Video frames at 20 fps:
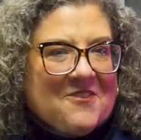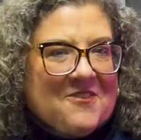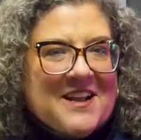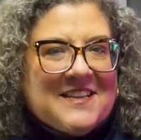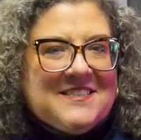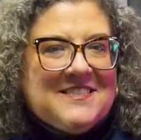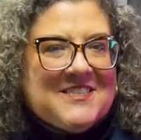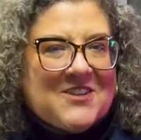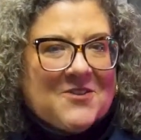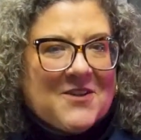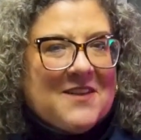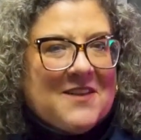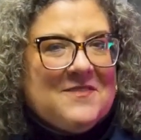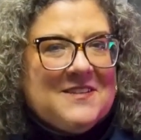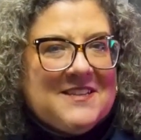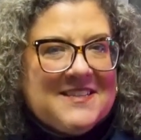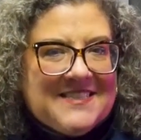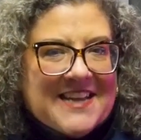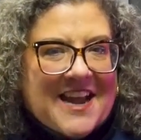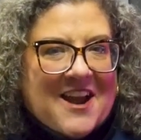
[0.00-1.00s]
or necessarily
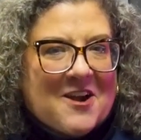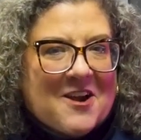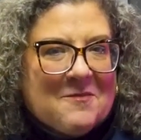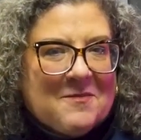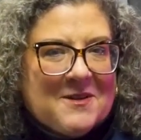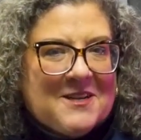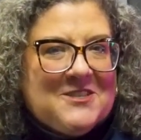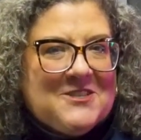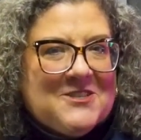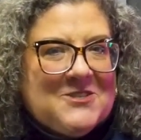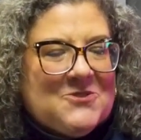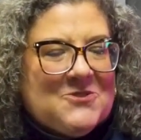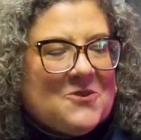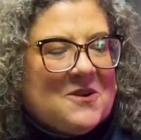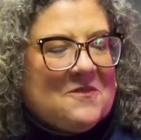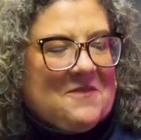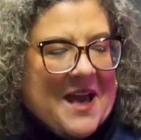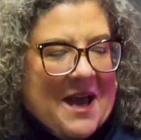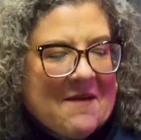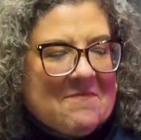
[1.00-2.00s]
even desired, but it just
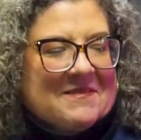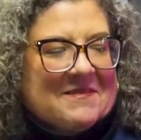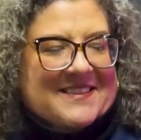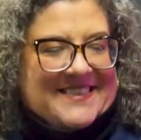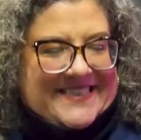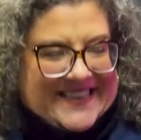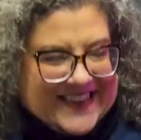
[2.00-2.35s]
sort of happened.